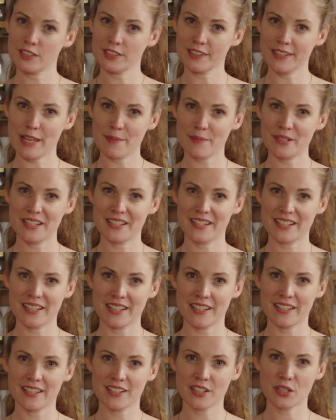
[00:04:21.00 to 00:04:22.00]
your lemon
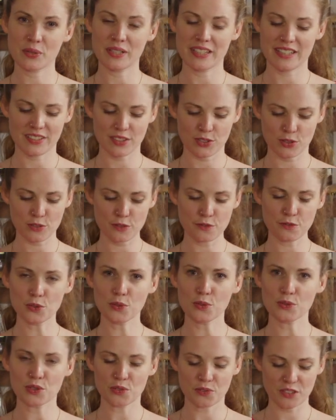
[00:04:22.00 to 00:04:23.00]
a quick little
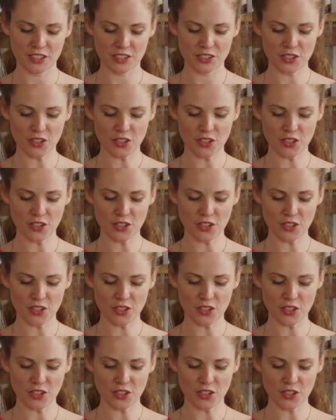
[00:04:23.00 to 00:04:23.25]
fold over the